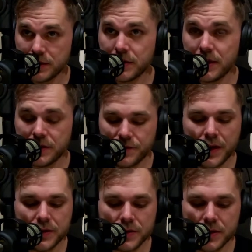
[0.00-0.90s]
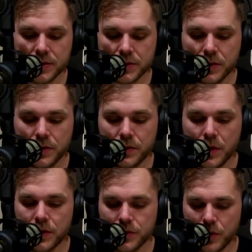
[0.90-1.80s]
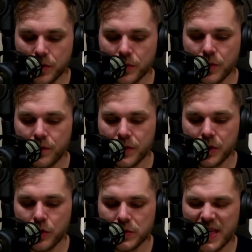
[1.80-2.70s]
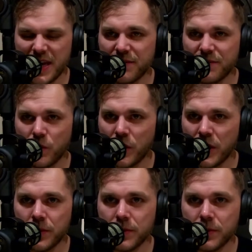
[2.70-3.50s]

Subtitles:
He's fighting Dusko Todorovic, who's that weird...